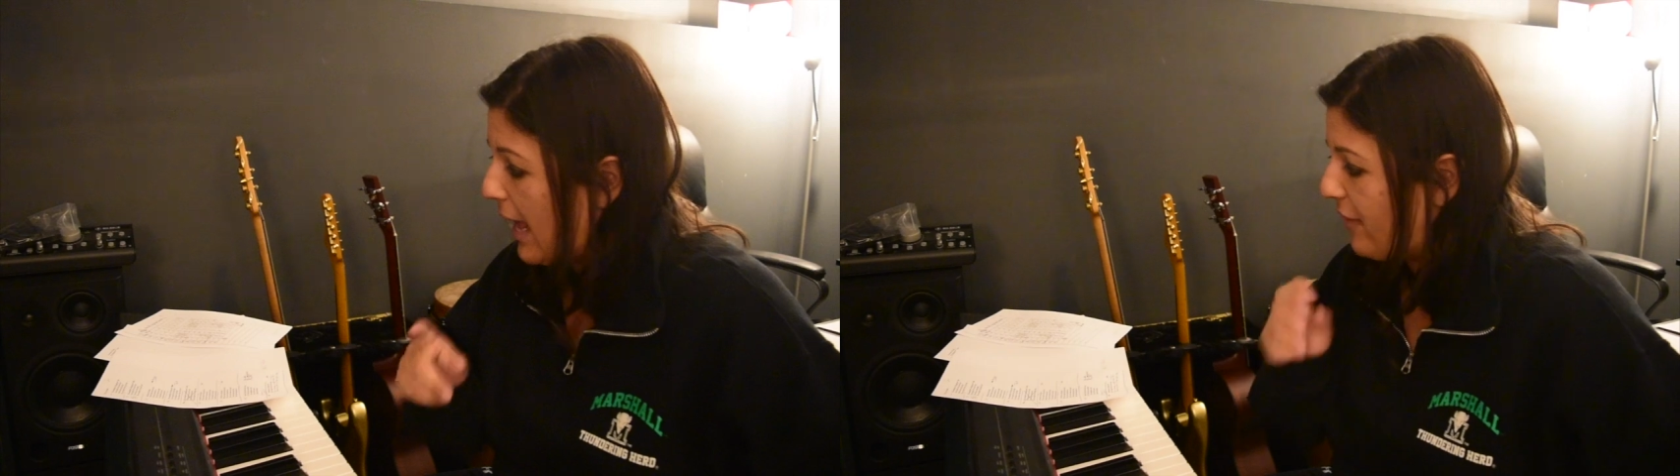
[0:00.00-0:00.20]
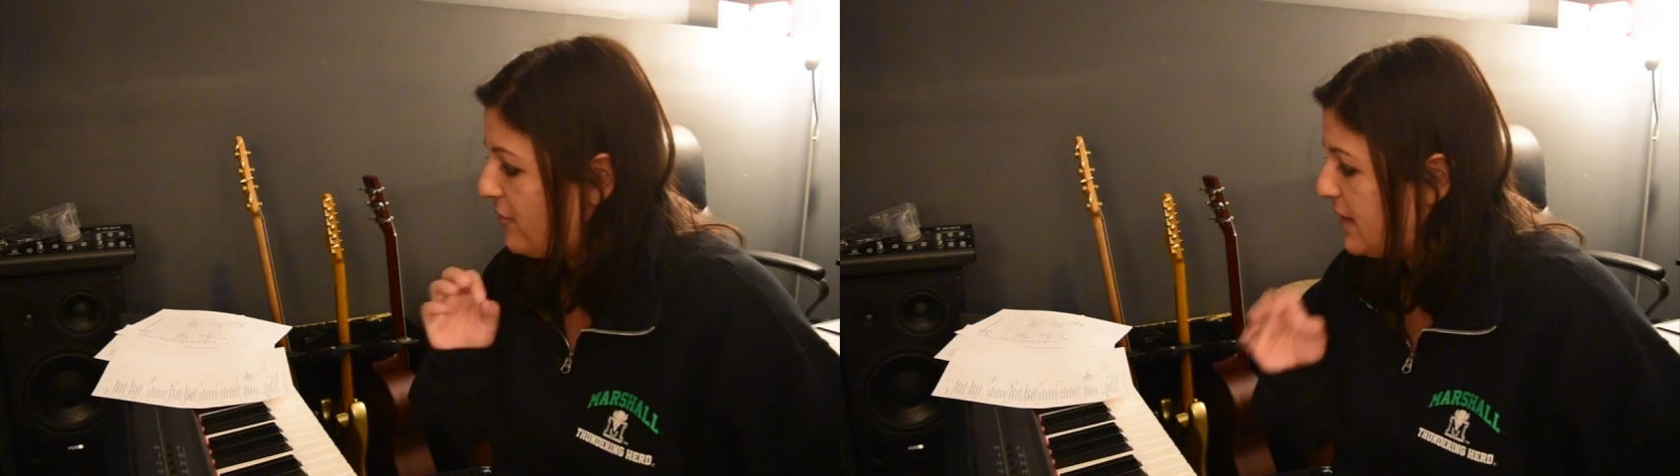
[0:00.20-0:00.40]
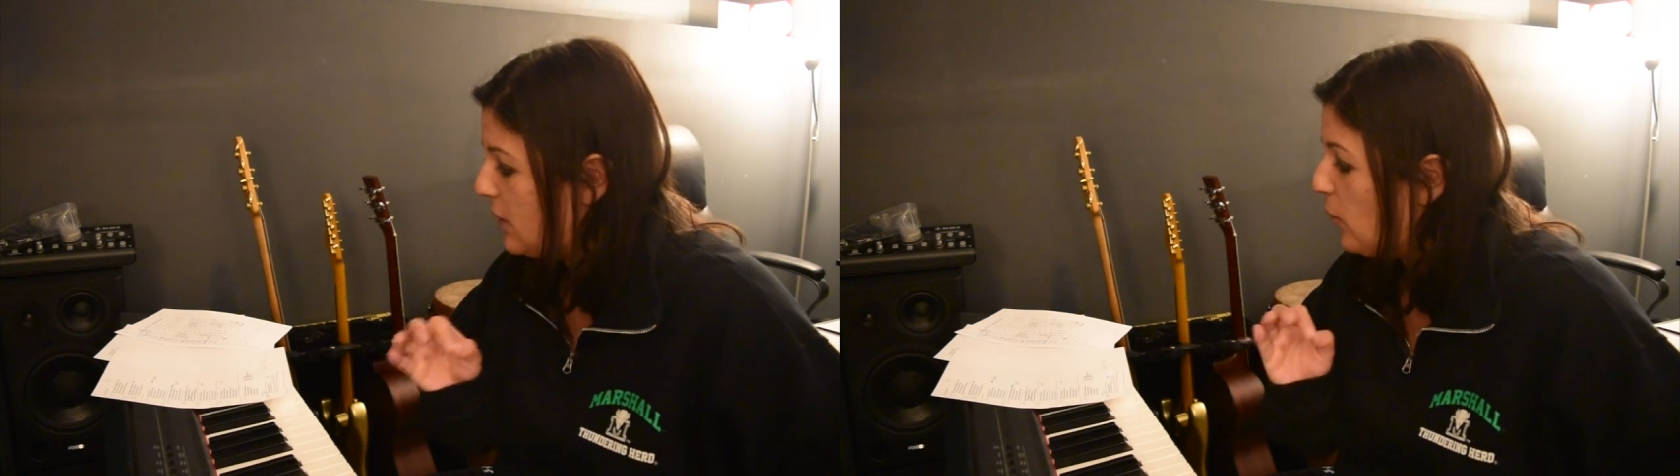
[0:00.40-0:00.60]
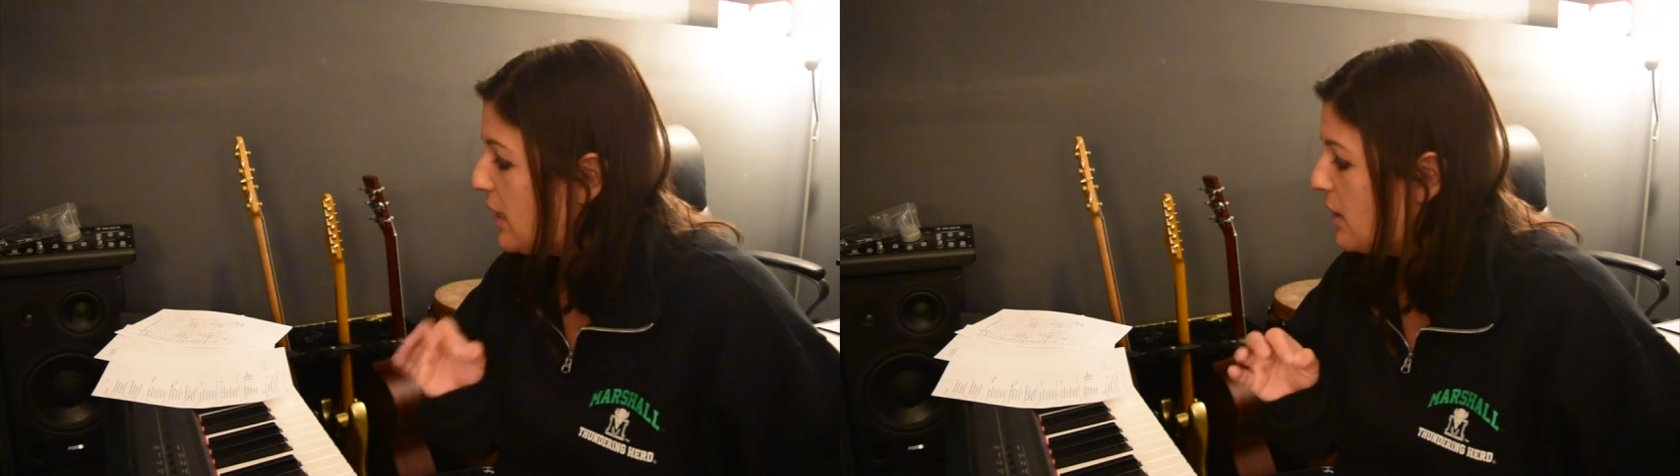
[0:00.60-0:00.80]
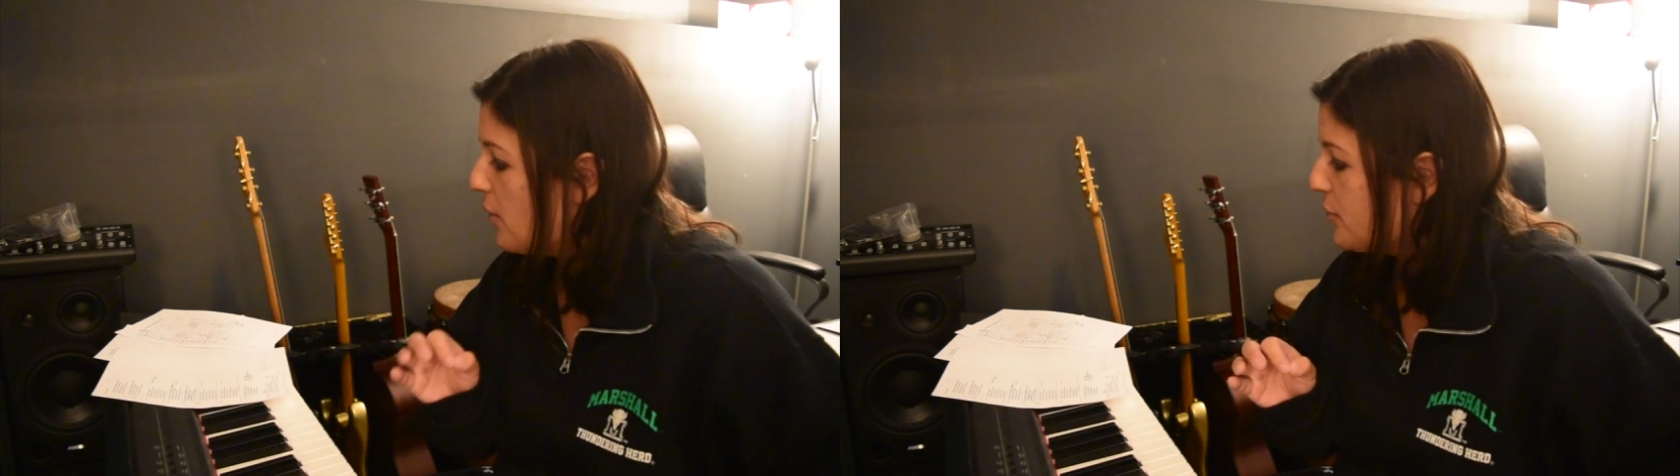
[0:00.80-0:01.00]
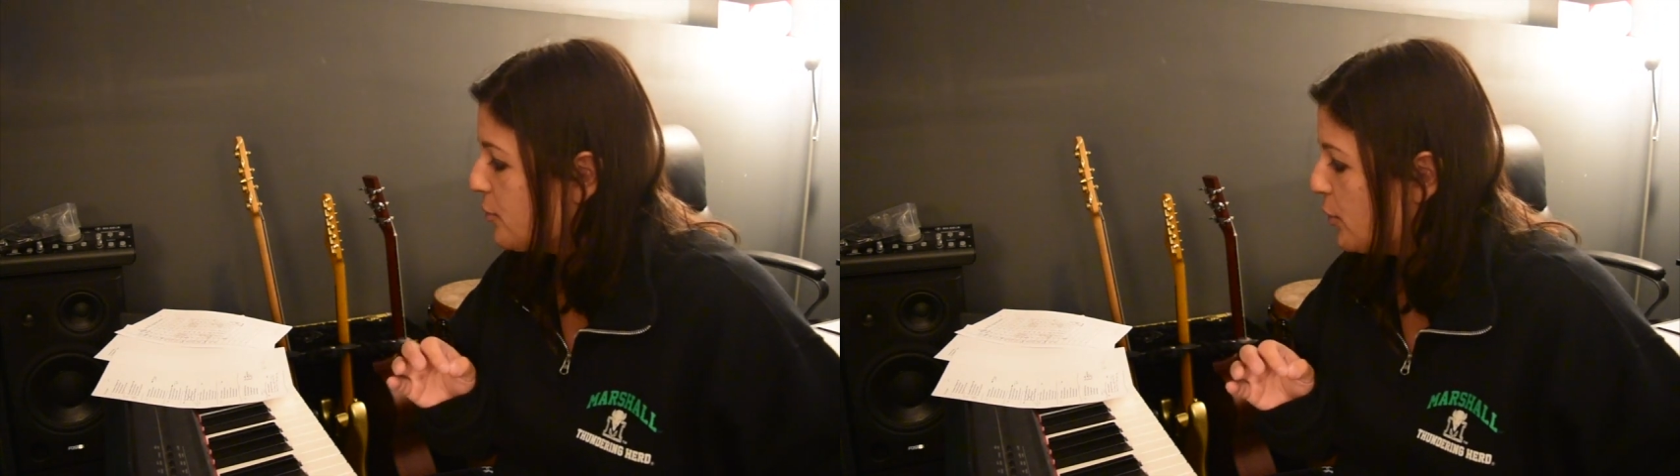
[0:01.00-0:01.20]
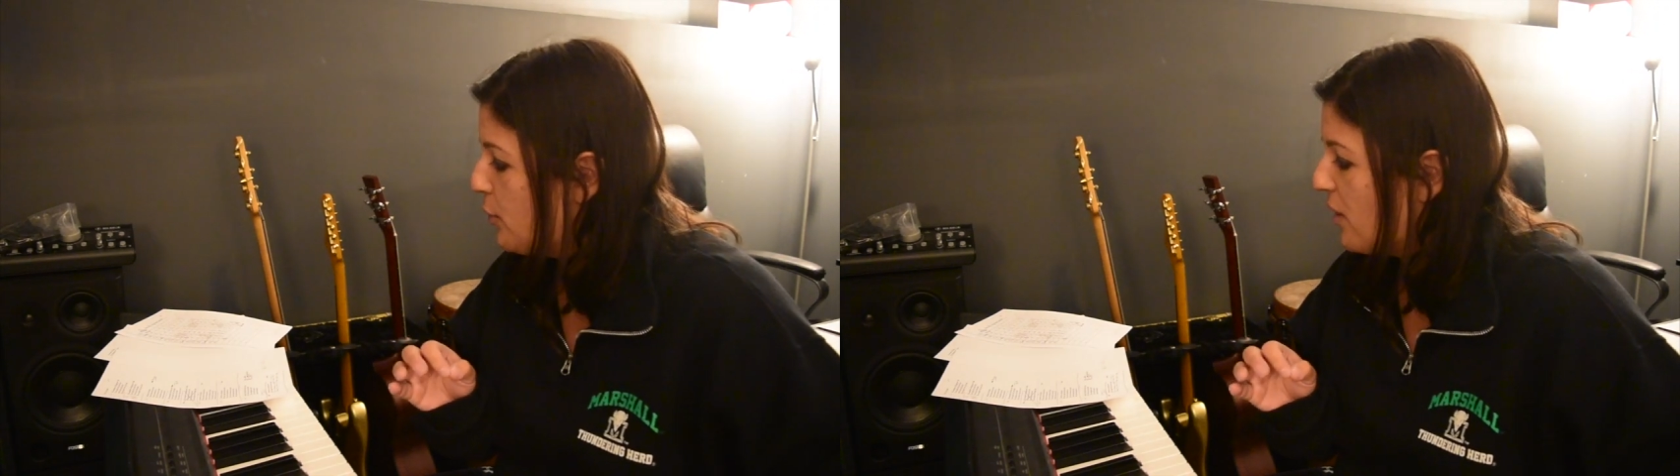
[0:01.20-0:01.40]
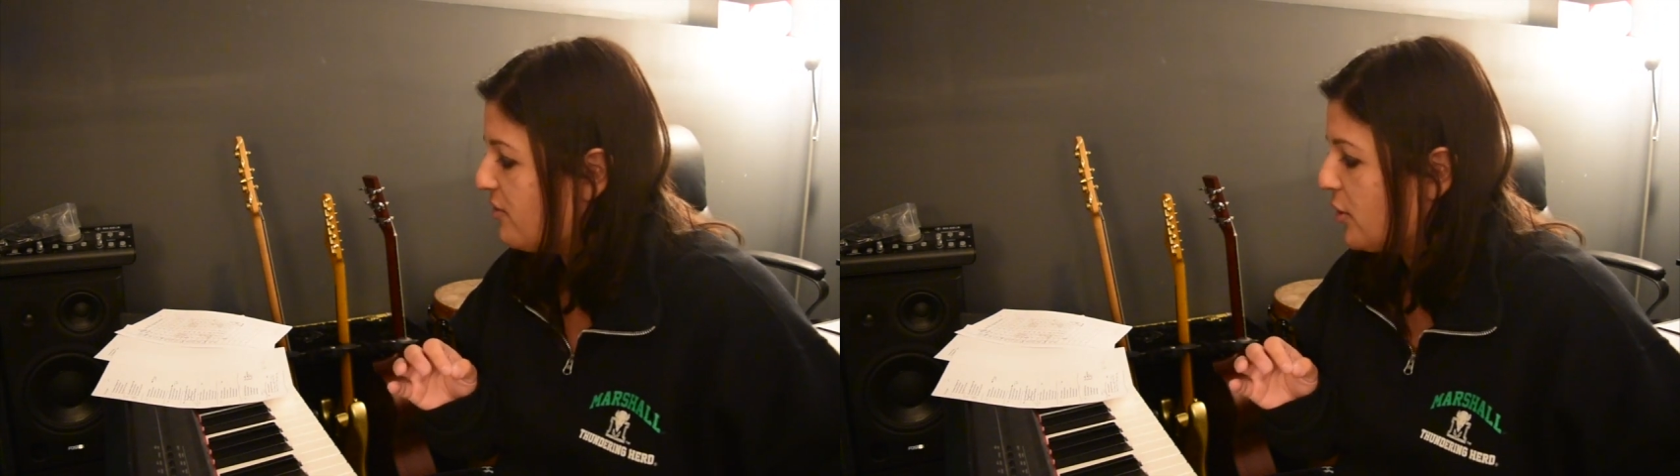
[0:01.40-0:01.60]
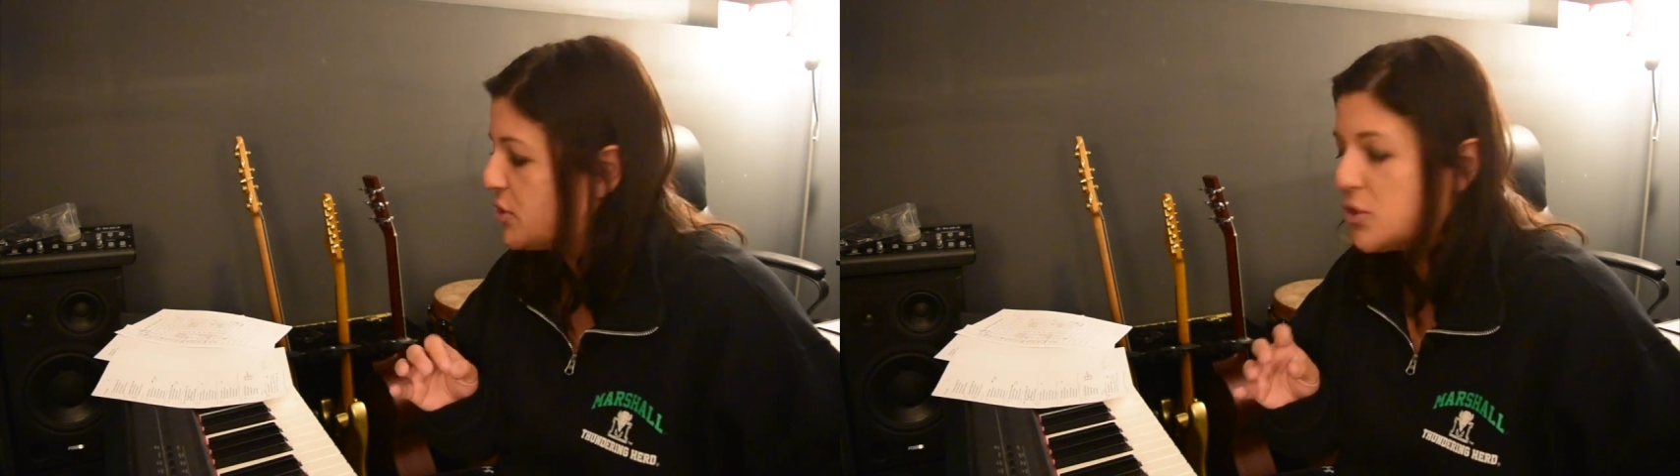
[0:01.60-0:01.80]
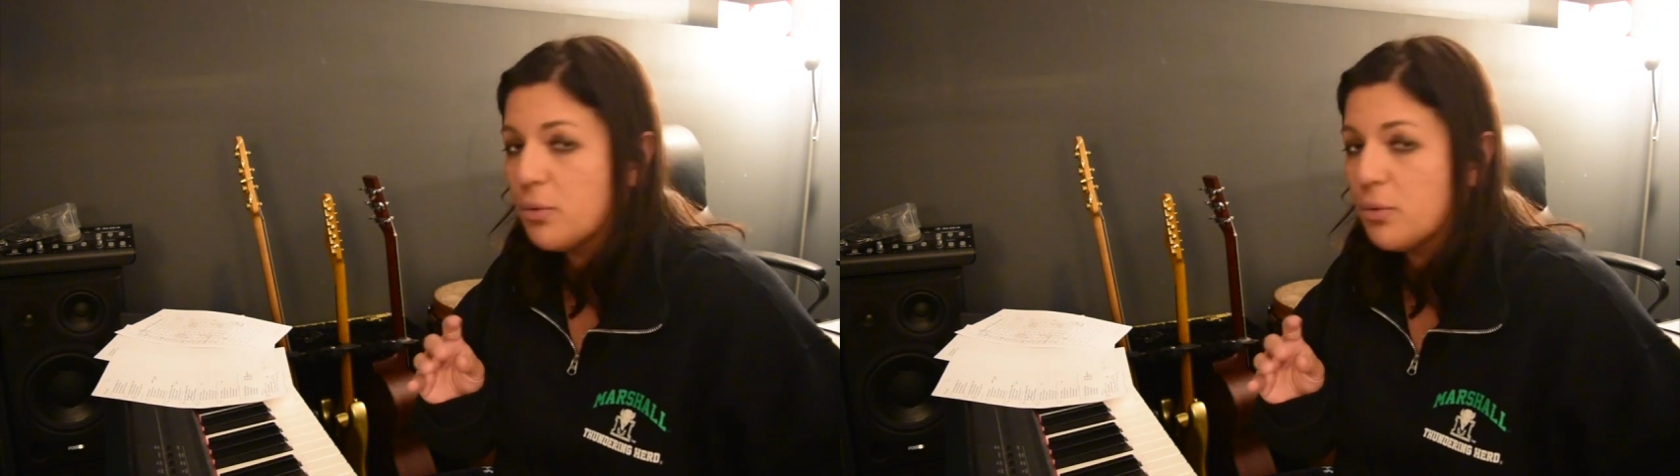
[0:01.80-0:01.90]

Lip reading: And then we go through on verse